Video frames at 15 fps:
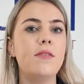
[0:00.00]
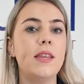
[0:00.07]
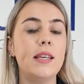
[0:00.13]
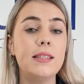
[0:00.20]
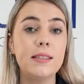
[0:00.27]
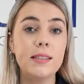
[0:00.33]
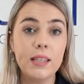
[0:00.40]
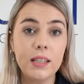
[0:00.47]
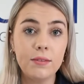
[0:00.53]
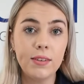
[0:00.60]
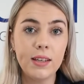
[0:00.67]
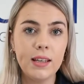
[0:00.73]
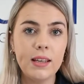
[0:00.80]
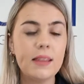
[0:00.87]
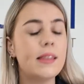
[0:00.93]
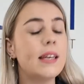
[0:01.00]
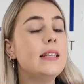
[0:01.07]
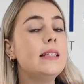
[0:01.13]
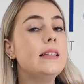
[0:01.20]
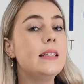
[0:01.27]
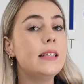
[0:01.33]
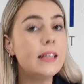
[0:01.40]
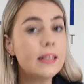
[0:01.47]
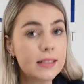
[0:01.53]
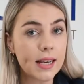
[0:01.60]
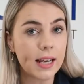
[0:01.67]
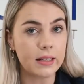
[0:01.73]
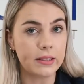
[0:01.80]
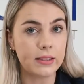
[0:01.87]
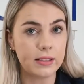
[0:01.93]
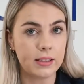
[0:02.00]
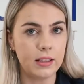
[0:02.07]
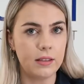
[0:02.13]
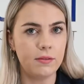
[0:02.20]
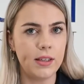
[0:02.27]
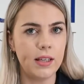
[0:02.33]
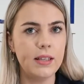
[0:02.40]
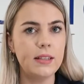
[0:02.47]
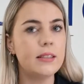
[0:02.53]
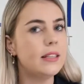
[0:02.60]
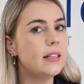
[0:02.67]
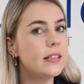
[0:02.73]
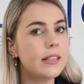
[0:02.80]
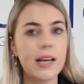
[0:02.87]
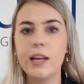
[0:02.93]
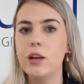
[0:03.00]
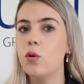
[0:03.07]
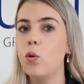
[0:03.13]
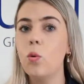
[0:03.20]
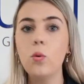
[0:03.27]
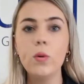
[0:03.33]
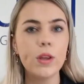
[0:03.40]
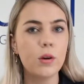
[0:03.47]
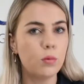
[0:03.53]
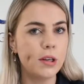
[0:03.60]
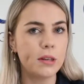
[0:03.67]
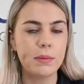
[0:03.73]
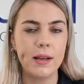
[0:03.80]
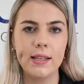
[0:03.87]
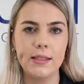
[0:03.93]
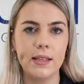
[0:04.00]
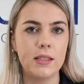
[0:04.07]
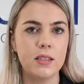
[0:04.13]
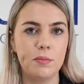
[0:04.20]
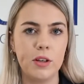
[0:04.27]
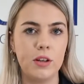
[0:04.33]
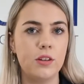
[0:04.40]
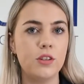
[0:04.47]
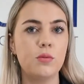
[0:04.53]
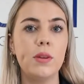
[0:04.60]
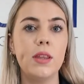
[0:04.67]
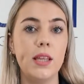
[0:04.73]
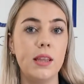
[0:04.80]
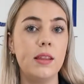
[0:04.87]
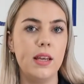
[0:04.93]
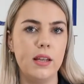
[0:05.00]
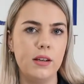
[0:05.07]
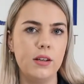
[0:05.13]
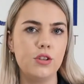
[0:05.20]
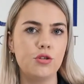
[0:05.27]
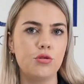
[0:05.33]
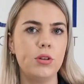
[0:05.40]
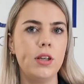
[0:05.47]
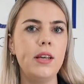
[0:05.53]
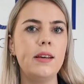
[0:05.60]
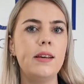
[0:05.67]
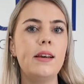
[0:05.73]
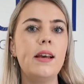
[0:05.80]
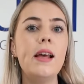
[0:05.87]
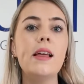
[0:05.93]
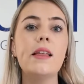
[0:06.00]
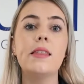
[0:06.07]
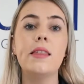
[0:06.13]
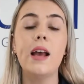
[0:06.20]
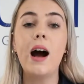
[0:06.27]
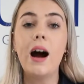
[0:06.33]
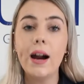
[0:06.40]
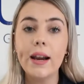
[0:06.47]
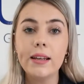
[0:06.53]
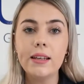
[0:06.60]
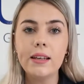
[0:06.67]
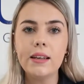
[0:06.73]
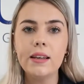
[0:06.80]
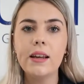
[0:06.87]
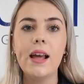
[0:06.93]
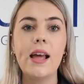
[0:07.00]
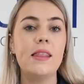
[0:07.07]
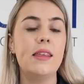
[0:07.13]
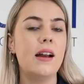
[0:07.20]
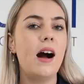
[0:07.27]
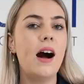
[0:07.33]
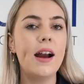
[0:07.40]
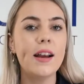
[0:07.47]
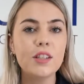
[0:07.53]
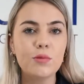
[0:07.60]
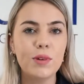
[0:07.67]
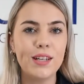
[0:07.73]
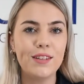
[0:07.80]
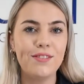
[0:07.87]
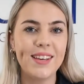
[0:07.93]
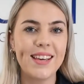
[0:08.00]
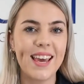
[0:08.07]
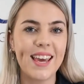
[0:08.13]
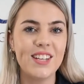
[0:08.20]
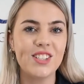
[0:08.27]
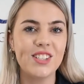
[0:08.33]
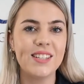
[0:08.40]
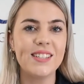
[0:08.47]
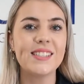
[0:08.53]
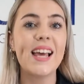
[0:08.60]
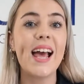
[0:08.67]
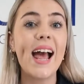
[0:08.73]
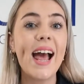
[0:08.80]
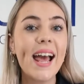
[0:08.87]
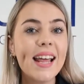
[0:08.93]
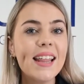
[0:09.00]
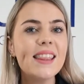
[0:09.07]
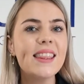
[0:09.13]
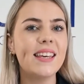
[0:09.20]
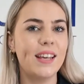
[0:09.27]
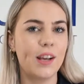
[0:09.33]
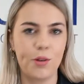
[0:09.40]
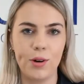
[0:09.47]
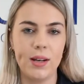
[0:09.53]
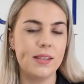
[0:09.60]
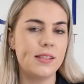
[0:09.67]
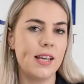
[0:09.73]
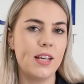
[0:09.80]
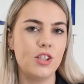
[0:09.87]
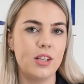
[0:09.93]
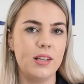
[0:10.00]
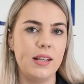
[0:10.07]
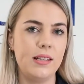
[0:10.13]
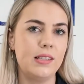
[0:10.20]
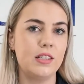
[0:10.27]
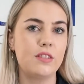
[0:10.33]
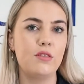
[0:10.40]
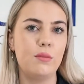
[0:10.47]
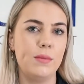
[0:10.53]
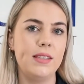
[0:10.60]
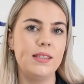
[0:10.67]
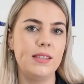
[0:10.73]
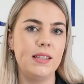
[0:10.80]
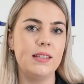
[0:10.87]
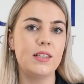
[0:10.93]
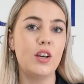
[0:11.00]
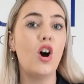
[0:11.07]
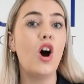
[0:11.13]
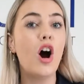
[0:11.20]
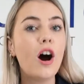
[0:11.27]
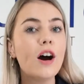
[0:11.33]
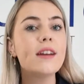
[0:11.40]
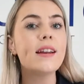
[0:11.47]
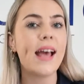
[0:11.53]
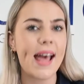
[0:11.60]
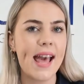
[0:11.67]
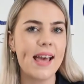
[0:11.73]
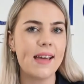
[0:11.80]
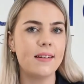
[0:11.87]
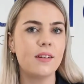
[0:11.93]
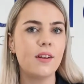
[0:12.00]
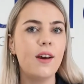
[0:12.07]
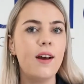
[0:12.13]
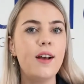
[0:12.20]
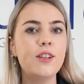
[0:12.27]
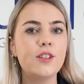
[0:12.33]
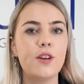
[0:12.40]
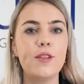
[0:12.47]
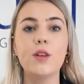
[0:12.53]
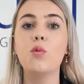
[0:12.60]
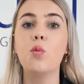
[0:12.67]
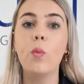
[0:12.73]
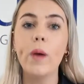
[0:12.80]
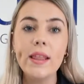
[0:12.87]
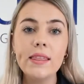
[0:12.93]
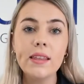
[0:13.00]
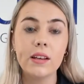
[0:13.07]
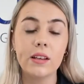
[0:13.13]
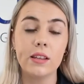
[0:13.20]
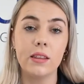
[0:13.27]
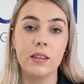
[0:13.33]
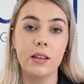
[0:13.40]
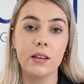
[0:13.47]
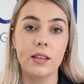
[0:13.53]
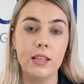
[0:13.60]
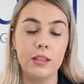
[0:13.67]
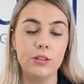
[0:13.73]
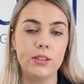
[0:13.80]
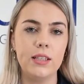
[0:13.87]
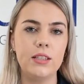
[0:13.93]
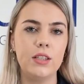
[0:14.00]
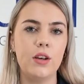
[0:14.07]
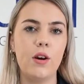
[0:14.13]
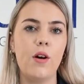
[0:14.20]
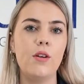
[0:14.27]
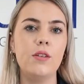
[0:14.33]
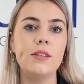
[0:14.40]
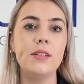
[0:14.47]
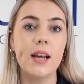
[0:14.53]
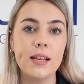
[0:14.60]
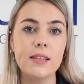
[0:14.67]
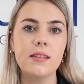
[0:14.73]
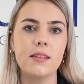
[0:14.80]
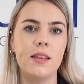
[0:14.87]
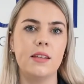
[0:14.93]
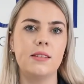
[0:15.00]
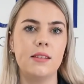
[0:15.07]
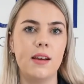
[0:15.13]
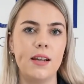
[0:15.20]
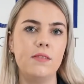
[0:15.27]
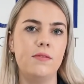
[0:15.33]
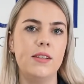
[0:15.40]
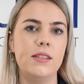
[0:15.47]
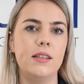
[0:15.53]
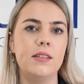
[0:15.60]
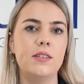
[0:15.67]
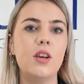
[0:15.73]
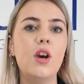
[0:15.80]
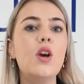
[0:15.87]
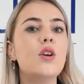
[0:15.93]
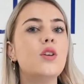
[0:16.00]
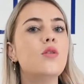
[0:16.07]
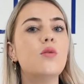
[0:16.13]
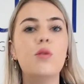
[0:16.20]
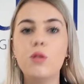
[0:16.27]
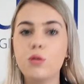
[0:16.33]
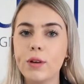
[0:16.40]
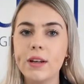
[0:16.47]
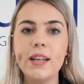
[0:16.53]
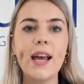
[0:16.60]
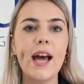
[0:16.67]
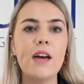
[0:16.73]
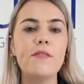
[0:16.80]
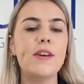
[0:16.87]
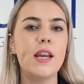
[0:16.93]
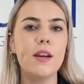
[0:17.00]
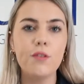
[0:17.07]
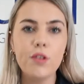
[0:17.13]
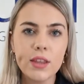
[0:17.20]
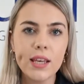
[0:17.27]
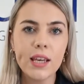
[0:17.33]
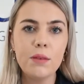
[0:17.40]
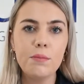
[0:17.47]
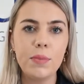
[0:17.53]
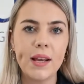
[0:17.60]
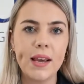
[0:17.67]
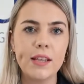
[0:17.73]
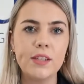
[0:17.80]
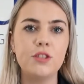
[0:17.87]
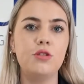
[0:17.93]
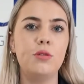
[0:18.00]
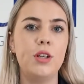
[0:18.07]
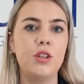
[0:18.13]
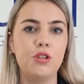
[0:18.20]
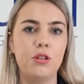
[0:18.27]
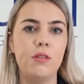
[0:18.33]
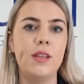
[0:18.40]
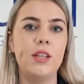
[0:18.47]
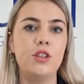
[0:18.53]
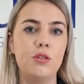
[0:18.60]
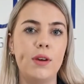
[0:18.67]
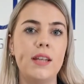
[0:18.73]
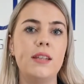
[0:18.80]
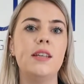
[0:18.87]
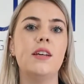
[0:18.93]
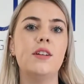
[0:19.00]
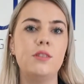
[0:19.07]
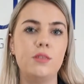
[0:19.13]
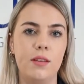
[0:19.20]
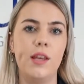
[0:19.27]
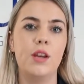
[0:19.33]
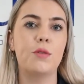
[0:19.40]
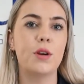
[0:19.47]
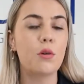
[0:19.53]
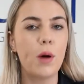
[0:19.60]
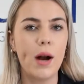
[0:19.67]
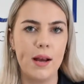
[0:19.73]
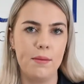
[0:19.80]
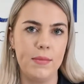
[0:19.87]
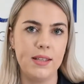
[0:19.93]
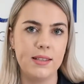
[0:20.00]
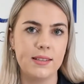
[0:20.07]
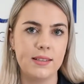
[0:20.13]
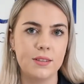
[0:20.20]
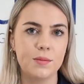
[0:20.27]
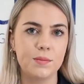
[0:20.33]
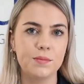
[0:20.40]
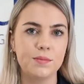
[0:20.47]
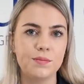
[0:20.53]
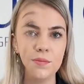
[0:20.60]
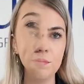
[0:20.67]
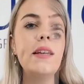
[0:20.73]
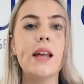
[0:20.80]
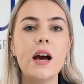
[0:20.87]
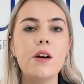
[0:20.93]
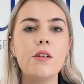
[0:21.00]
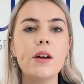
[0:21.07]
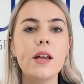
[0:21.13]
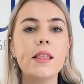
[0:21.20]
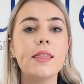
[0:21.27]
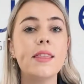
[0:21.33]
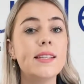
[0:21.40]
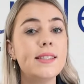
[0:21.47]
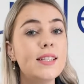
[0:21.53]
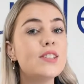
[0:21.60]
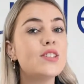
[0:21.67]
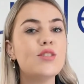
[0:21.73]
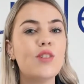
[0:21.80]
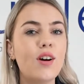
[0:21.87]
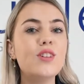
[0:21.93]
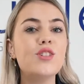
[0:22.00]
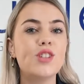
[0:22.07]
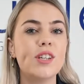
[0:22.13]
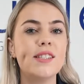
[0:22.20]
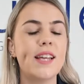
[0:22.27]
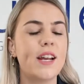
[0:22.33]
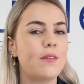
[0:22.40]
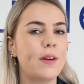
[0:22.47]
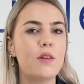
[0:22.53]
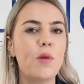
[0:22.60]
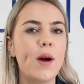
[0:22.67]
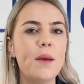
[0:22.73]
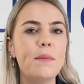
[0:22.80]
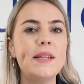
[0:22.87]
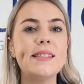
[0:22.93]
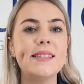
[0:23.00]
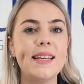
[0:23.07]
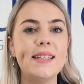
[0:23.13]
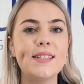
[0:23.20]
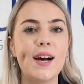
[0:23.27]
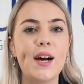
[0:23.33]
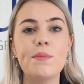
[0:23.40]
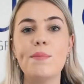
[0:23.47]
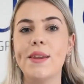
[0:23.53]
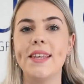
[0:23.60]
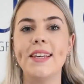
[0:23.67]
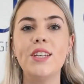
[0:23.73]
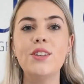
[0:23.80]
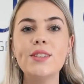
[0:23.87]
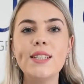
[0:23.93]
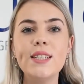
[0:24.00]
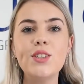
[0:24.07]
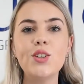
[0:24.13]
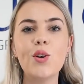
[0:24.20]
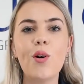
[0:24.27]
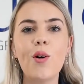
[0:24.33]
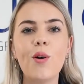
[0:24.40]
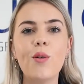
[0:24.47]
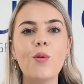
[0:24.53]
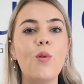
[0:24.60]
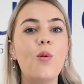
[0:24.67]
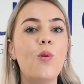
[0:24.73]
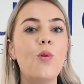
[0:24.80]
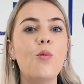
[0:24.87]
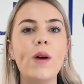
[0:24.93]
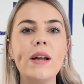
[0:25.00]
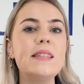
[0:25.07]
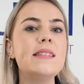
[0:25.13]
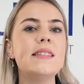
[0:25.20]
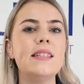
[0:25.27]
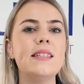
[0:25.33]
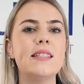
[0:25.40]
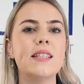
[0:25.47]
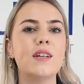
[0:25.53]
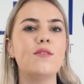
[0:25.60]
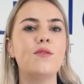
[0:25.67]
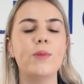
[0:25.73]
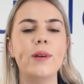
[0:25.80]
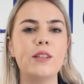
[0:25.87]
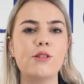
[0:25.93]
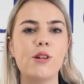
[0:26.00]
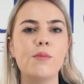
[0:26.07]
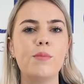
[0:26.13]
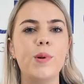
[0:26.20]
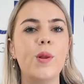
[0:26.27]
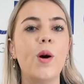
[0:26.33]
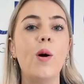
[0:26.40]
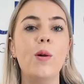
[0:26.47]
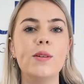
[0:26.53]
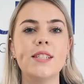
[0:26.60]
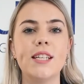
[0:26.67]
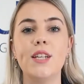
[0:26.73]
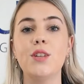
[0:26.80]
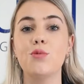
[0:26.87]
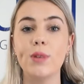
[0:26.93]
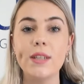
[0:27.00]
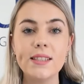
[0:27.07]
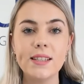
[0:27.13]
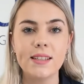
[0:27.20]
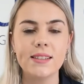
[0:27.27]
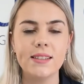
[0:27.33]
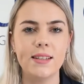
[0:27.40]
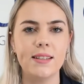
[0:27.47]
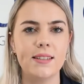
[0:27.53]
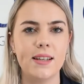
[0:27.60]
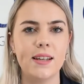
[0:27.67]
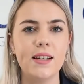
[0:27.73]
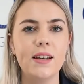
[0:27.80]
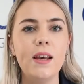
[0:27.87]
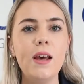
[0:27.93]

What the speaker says: their CV, their detailed CV, detailing all their workplace experience within the industry, their ID, their highest qualifications, and their accreditation letters from the CETA on hand, so that when the QCTO does their site visits, you already have everything in place to ensure that you adhere to their requirements. Now, this is not just a requirement set out by the QCTO or one CETA, for example, the wholesale and retail CETA.